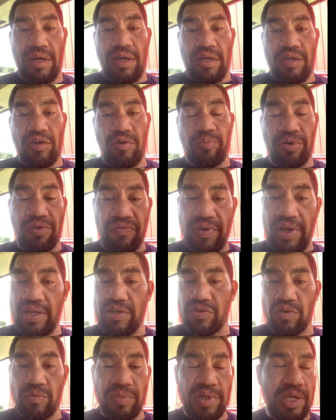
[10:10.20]
you'll prevent
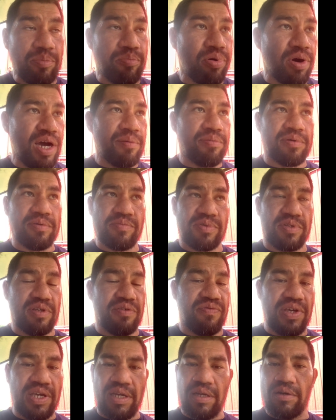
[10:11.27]
so many problems,
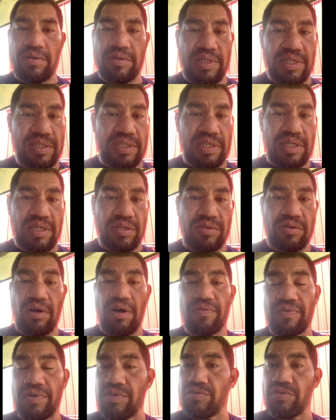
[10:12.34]
navicular disease,
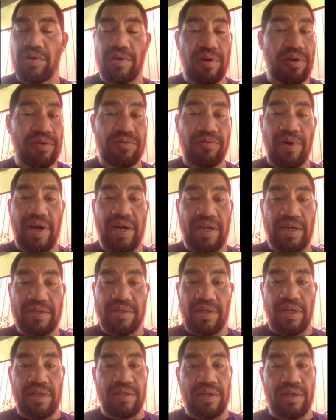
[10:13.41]
coffin joint arthritis,
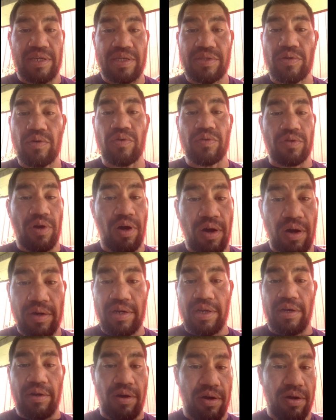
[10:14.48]
and the list goes on
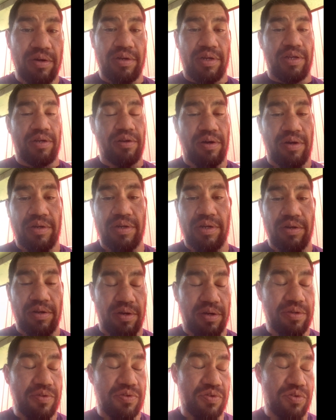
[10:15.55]
and on and on and
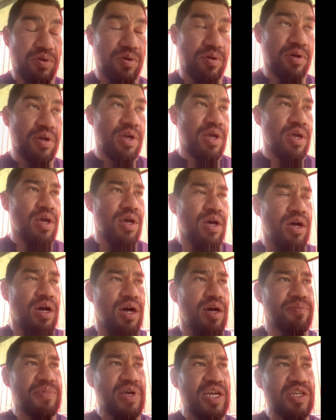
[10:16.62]
on. So
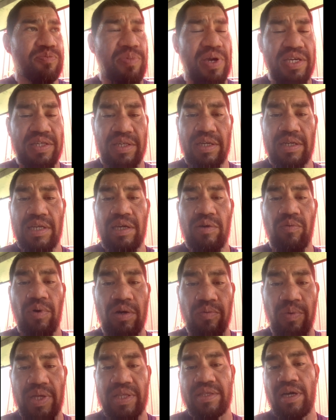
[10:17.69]
um, that's basically
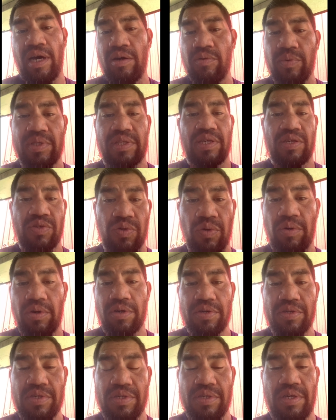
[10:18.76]
what went down with this
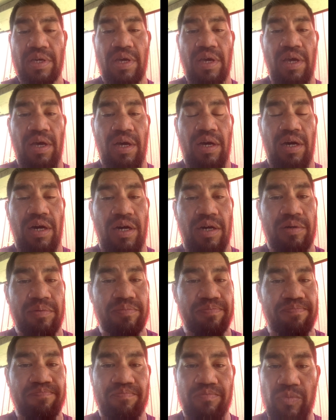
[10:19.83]
horse.
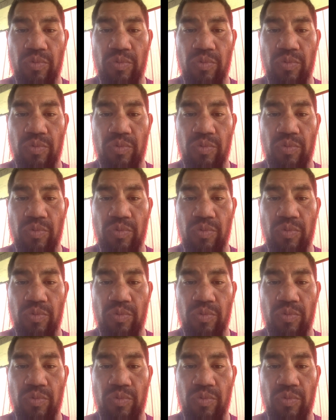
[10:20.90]
Um,